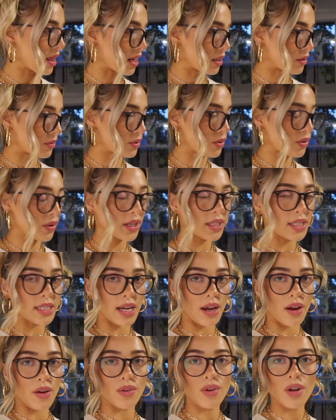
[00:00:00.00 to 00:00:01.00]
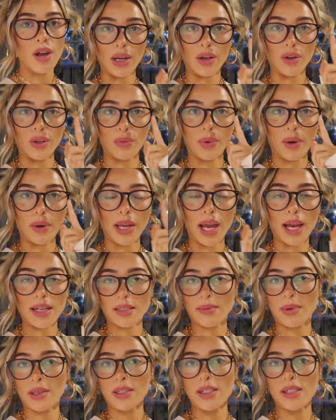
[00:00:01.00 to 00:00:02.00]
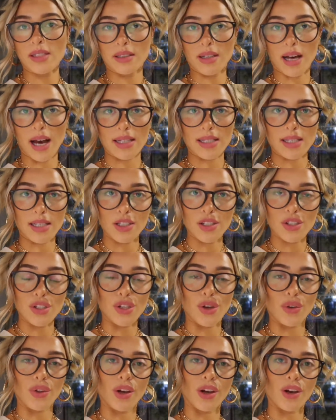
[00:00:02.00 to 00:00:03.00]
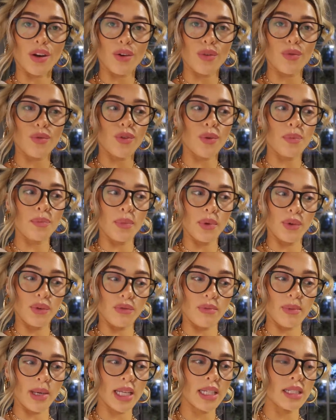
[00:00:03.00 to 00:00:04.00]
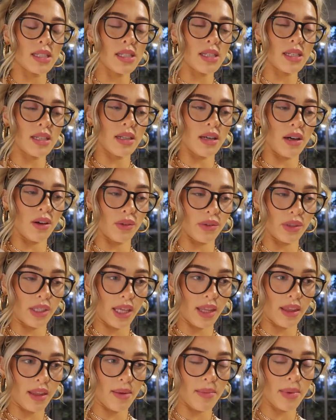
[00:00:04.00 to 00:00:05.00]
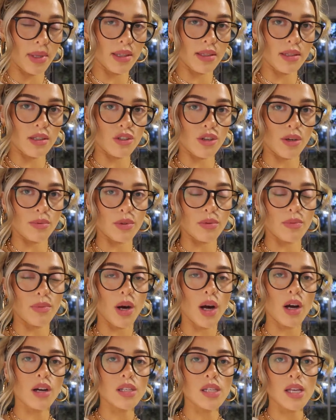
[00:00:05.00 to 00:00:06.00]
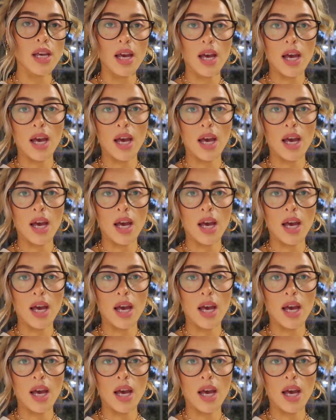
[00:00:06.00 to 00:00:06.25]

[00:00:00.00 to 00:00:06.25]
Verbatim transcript: That's what's going down. I know you'll probably ask about these glasses. So they're from MVMT. I'll link them in the description box.